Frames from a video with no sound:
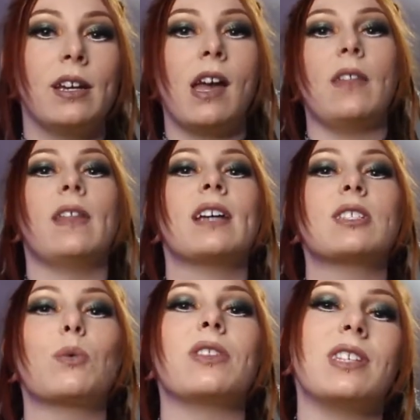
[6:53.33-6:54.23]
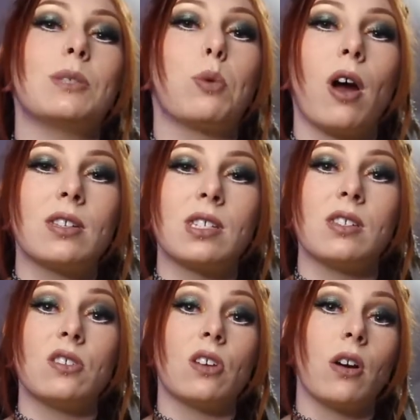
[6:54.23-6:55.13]
And that's what these
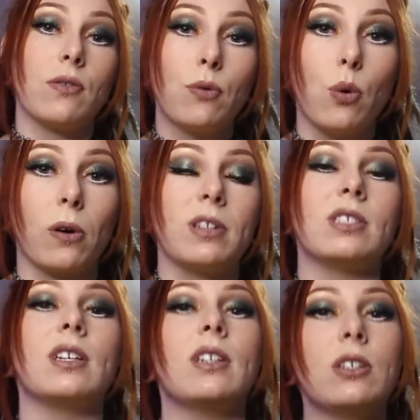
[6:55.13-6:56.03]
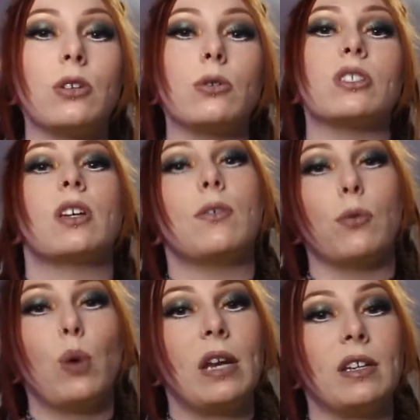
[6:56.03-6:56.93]
processes are for, is getting yourself
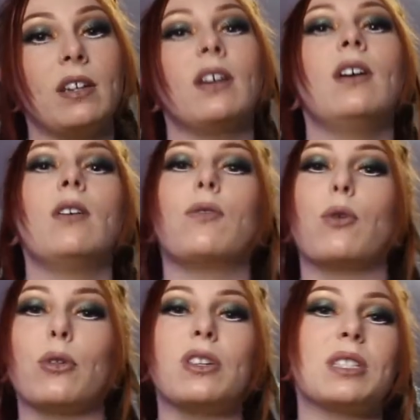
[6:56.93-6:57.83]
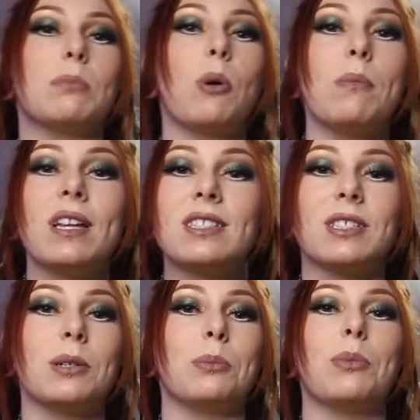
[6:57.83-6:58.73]
ready for this
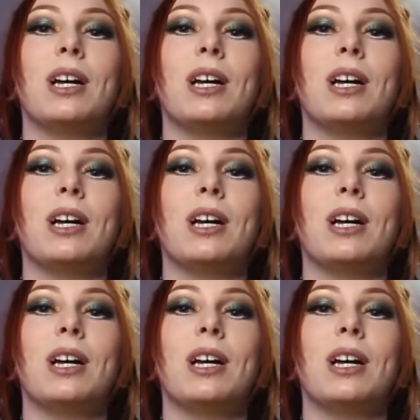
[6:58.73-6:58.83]
momentum,